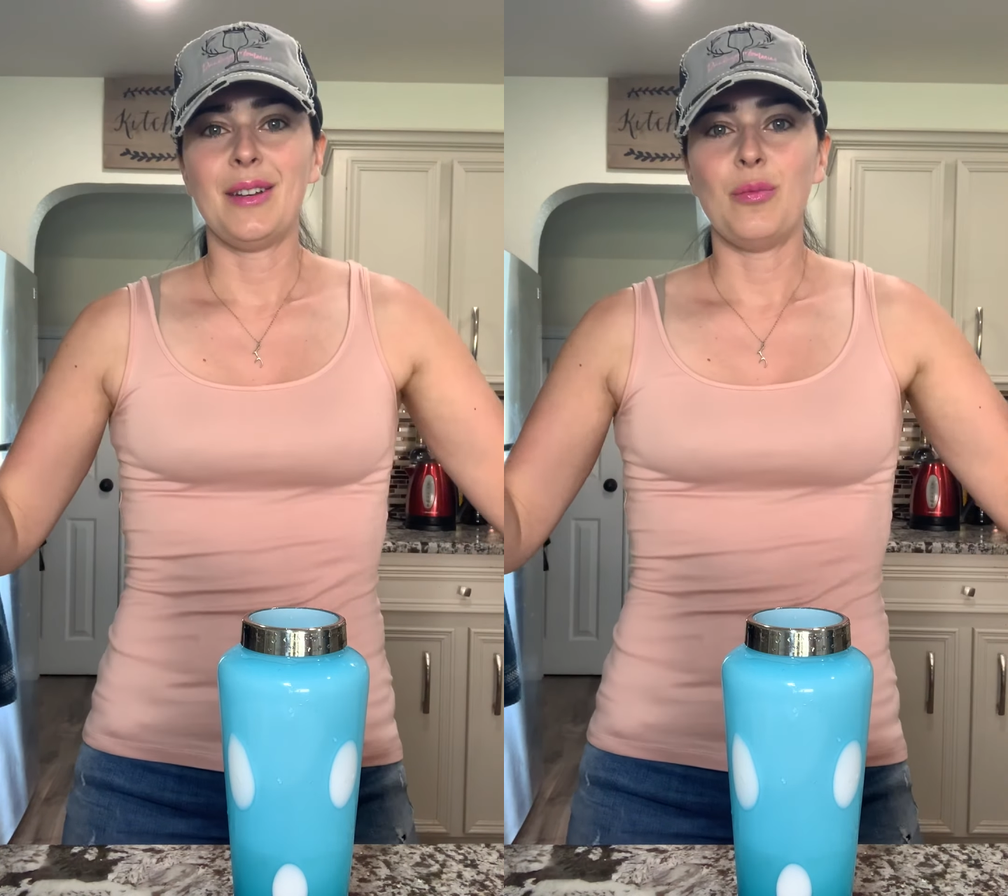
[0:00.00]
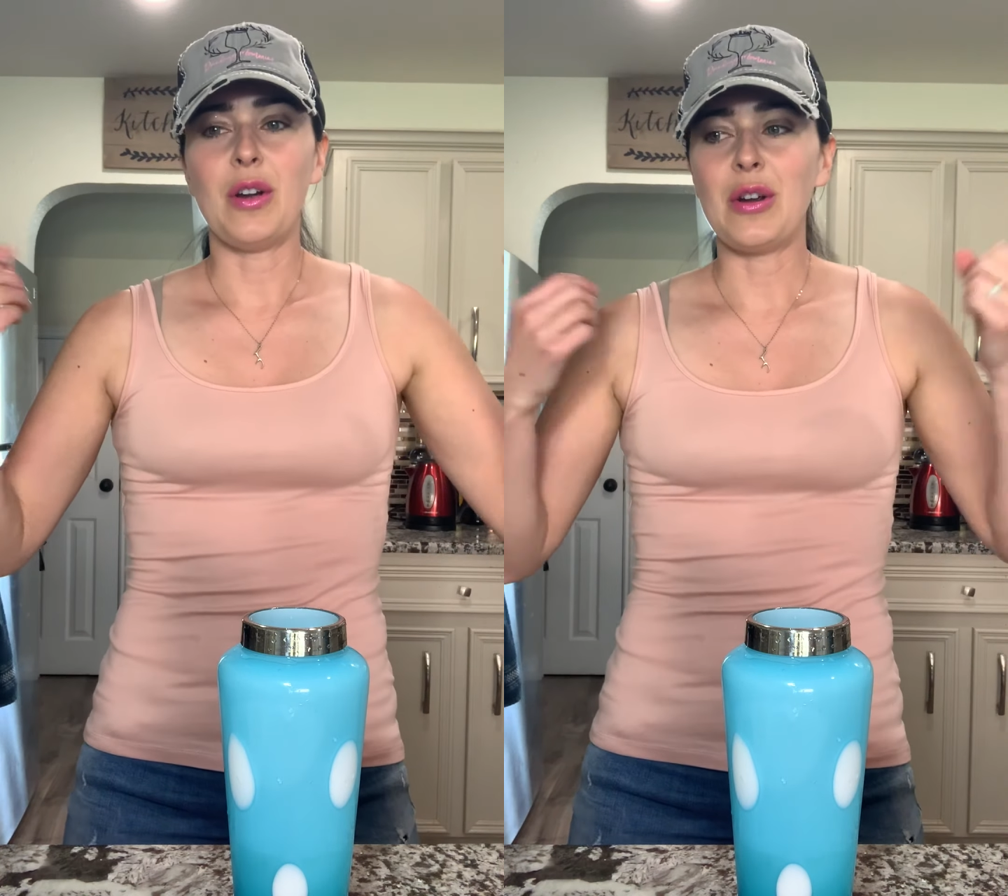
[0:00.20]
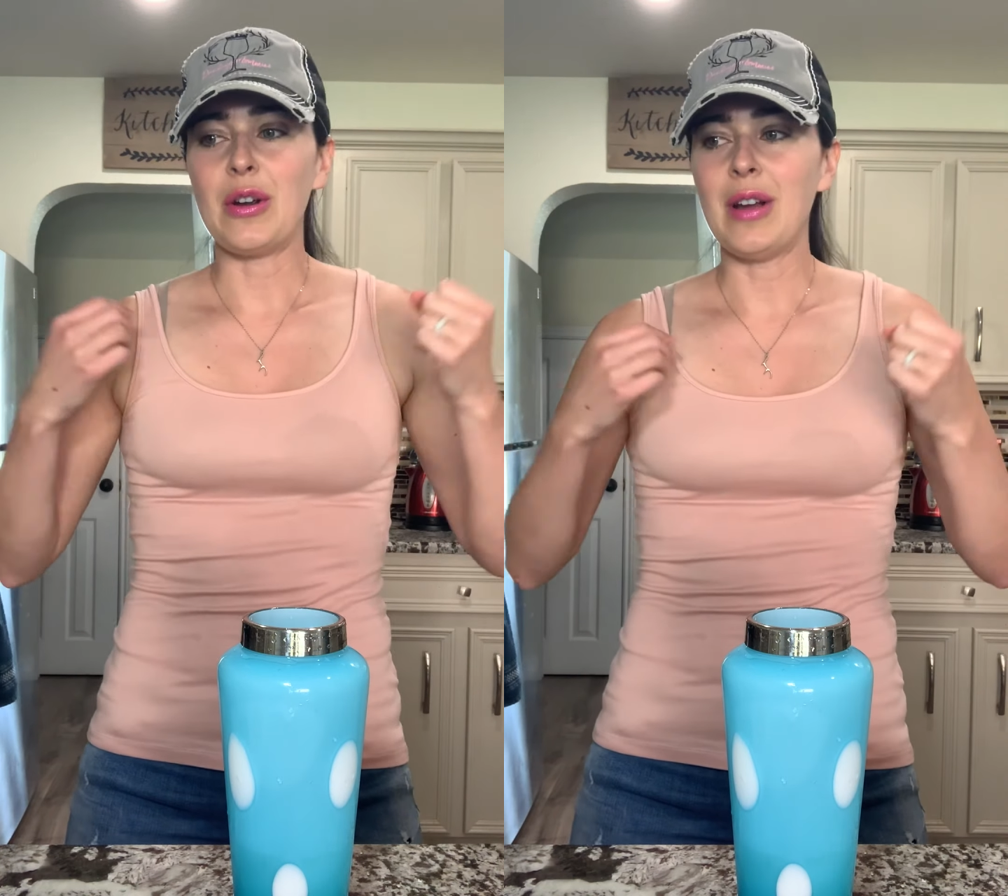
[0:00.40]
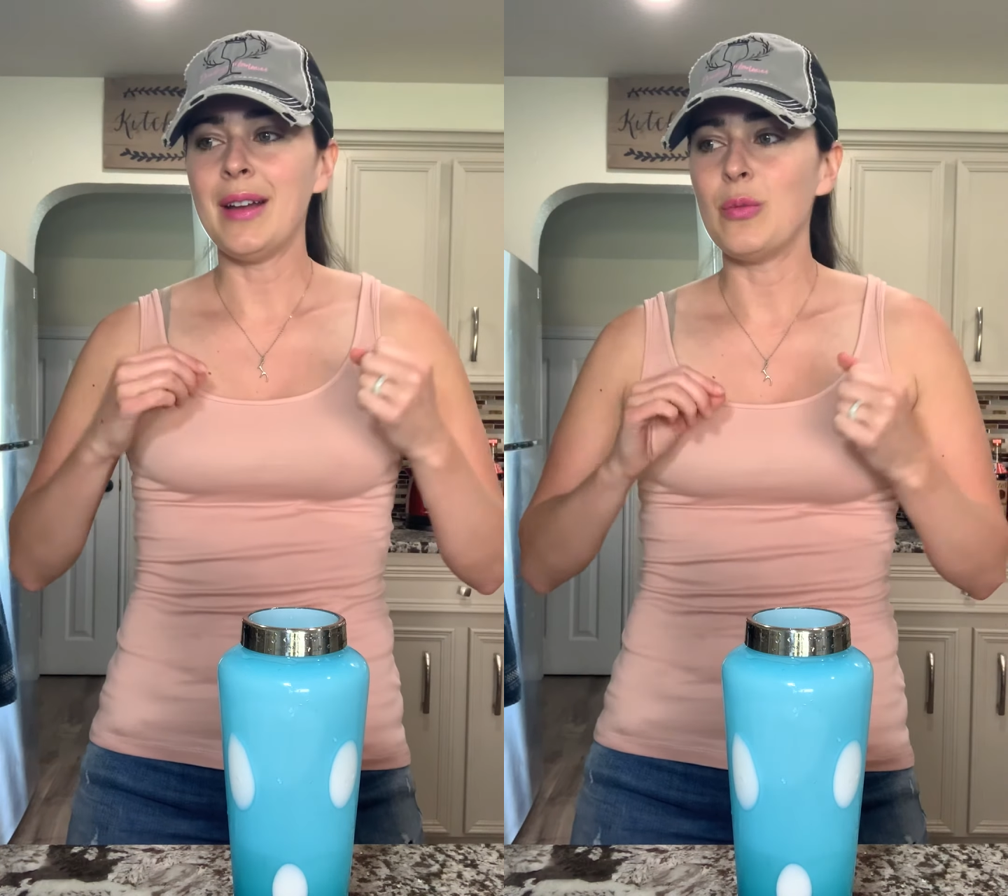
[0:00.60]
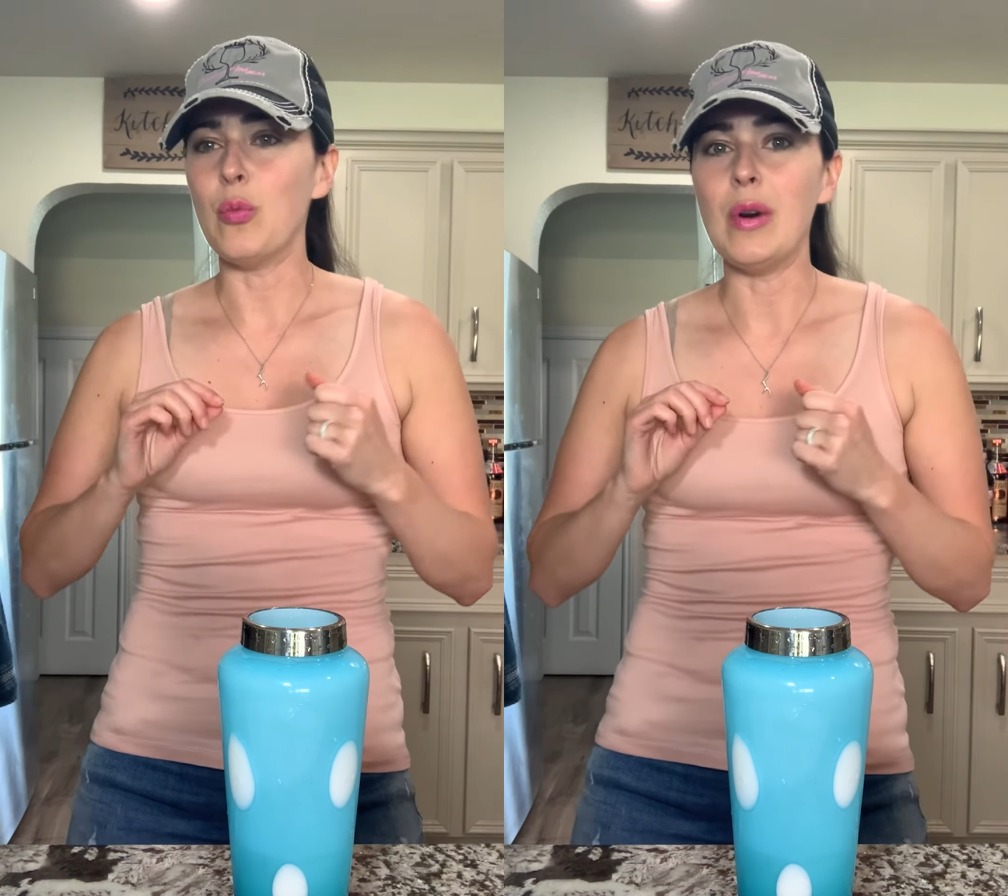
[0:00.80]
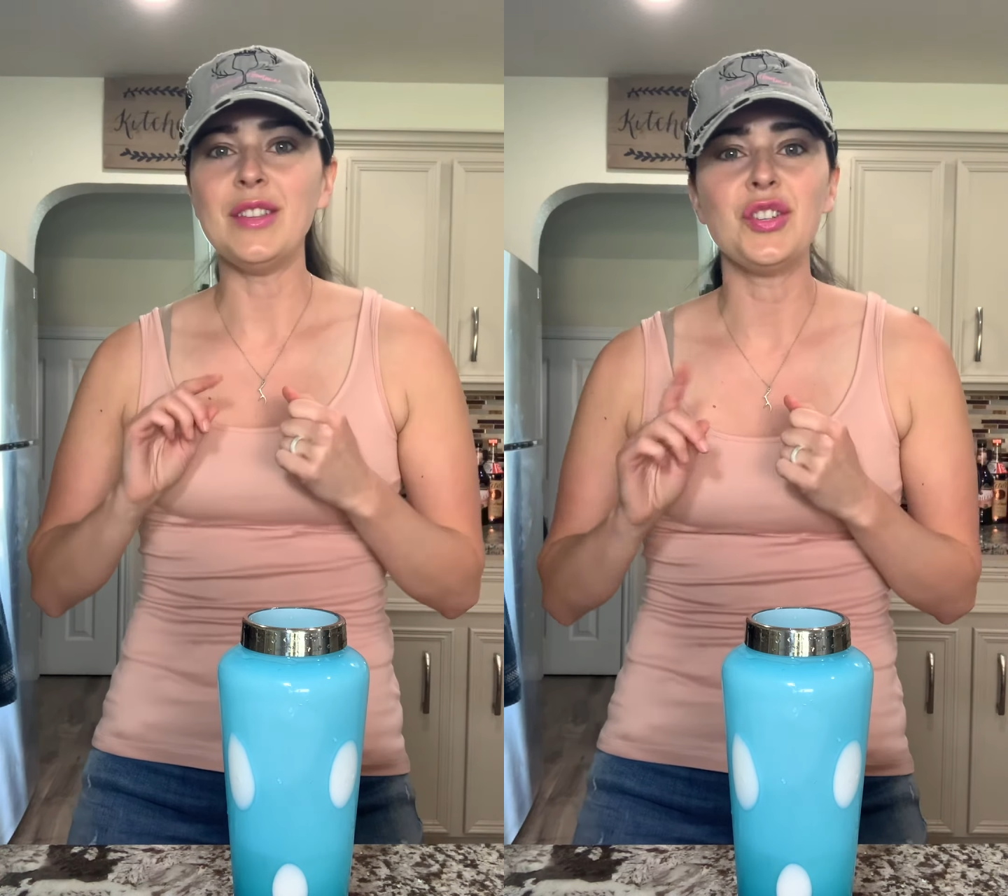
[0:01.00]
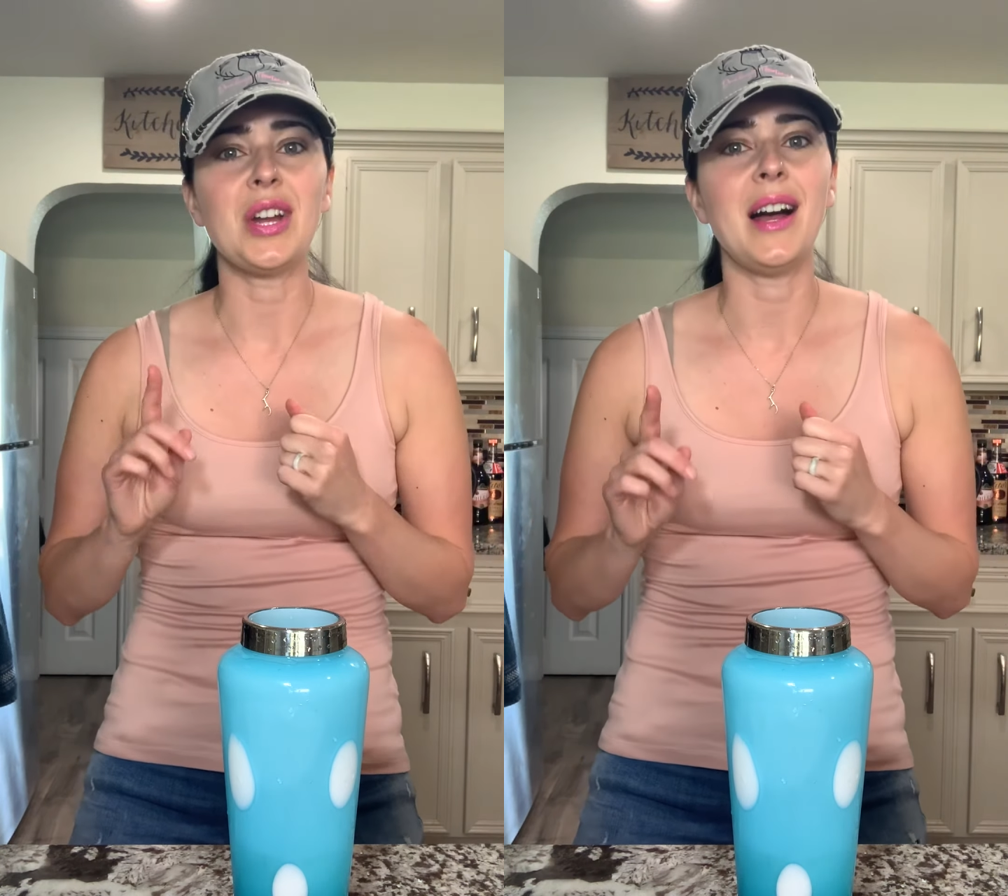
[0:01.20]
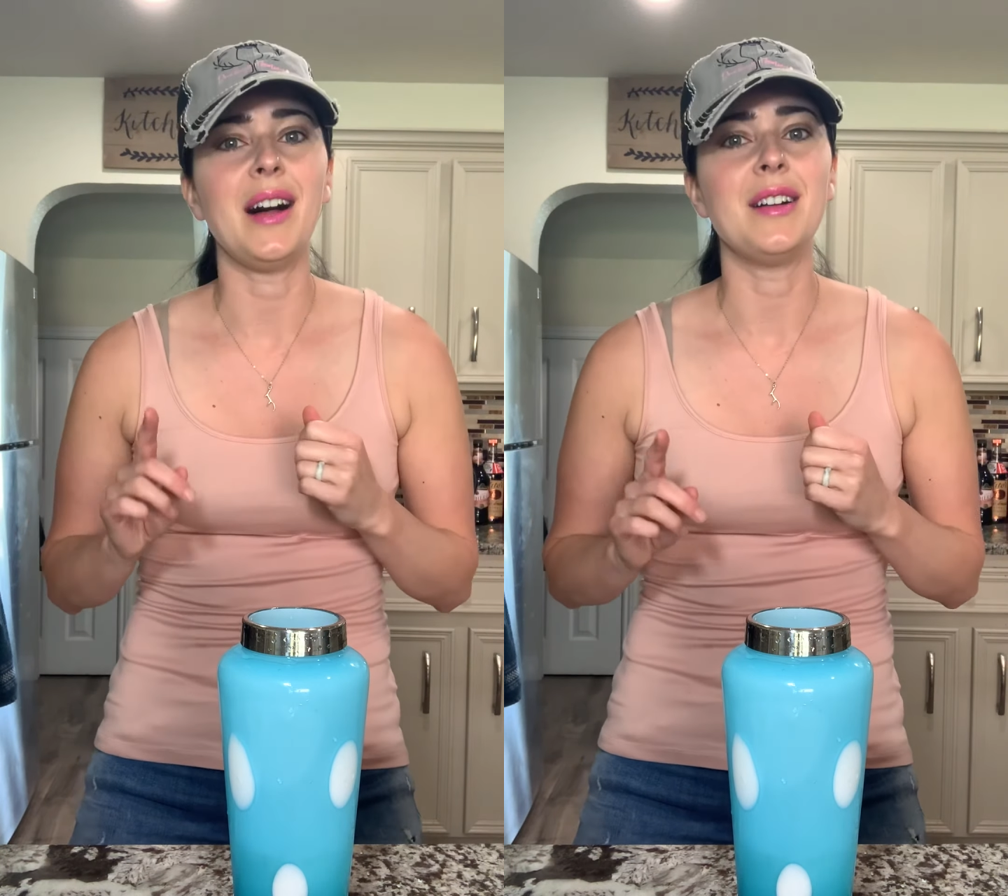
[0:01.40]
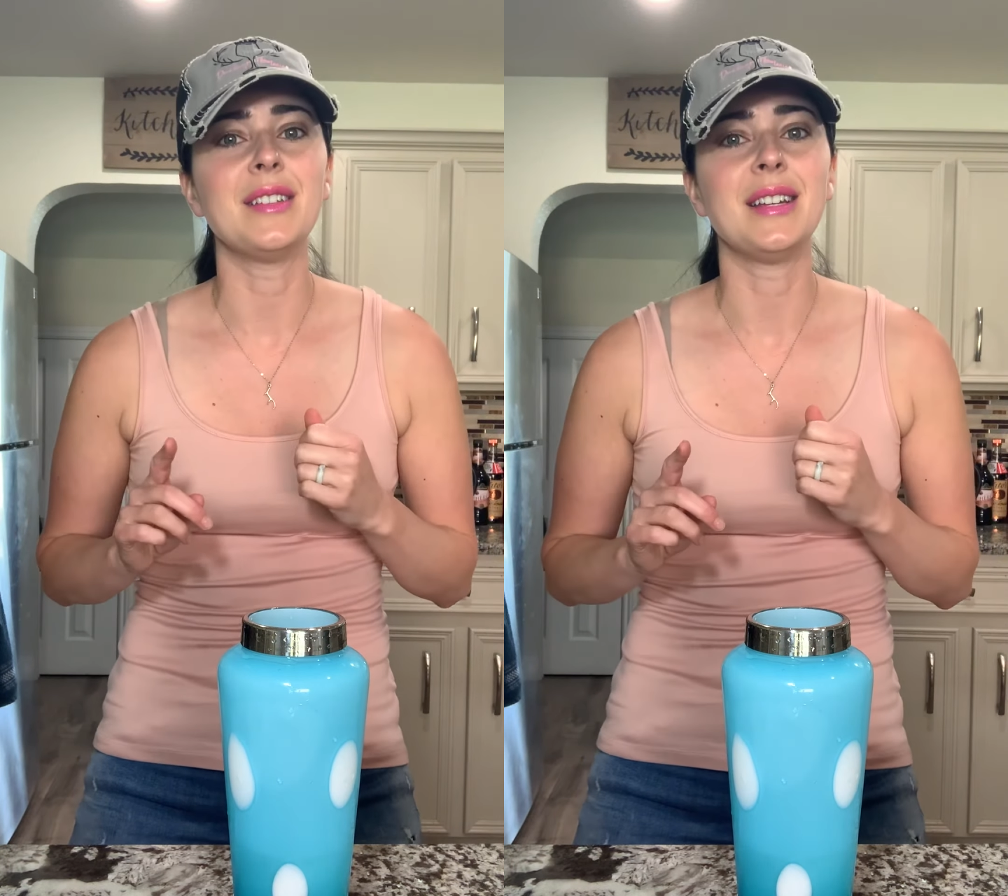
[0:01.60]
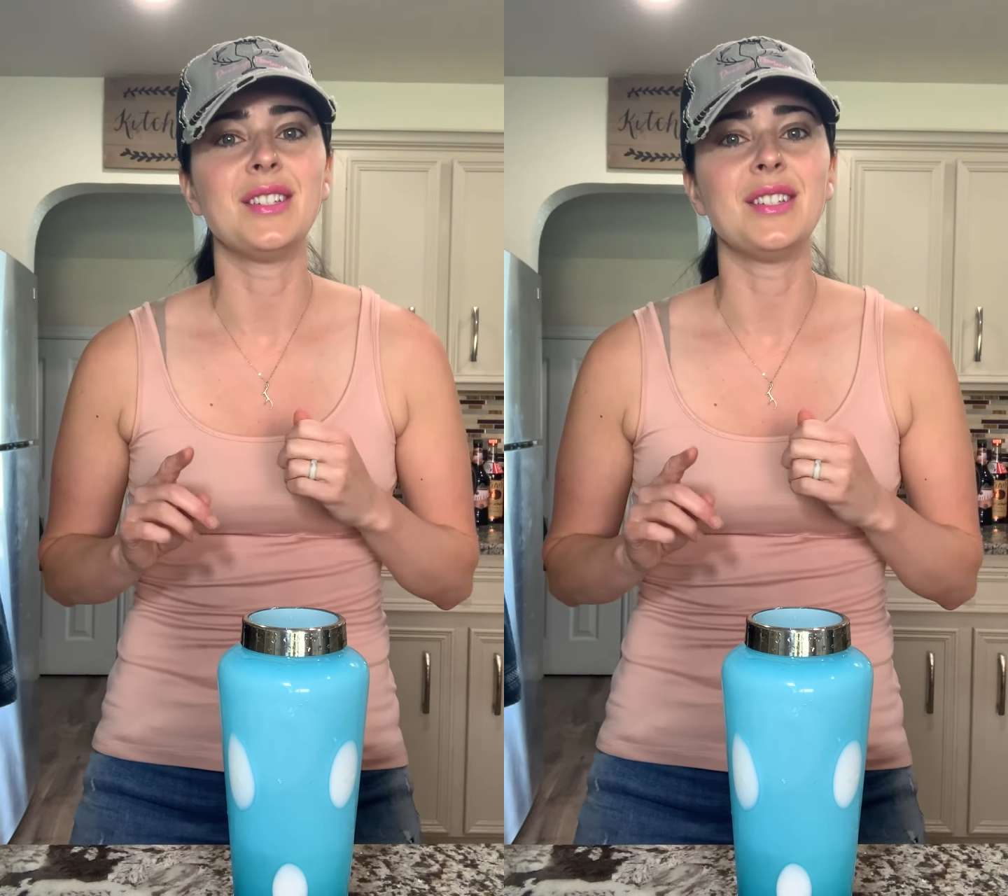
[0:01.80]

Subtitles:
where one child